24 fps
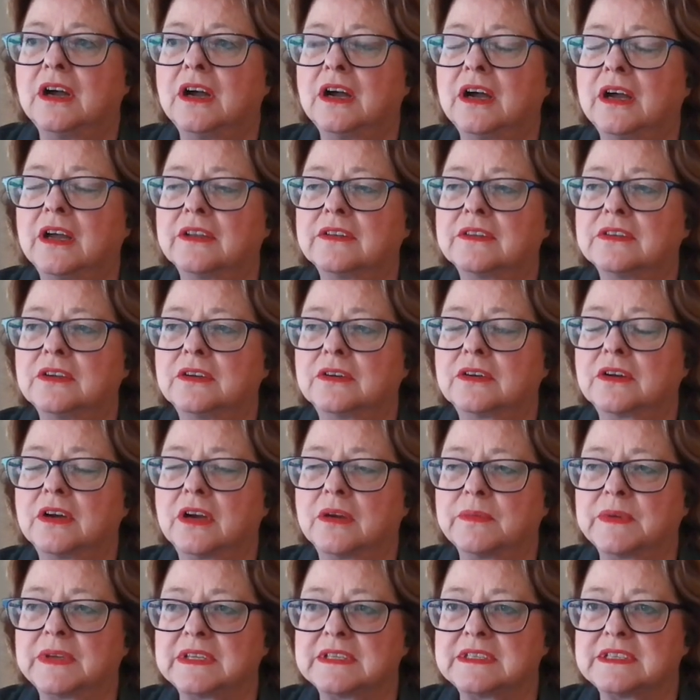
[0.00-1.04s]
on your
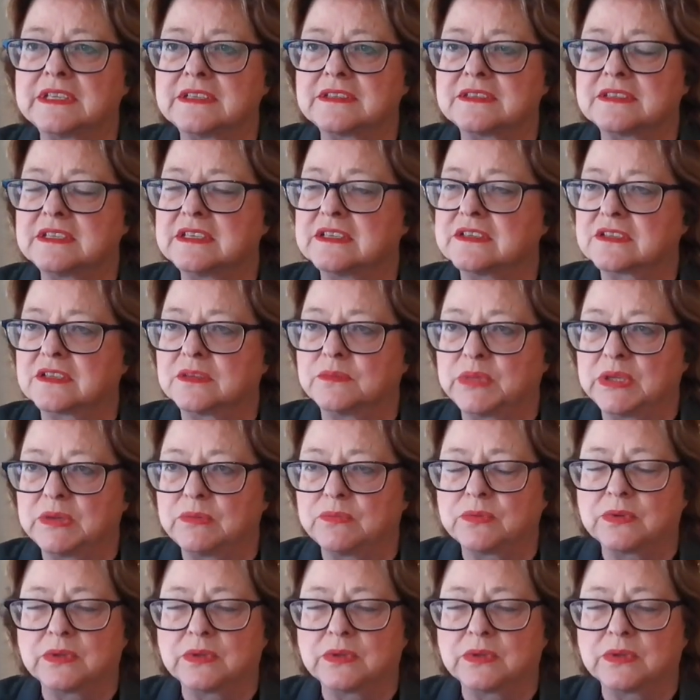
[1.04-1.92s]
carbon intensity is going to be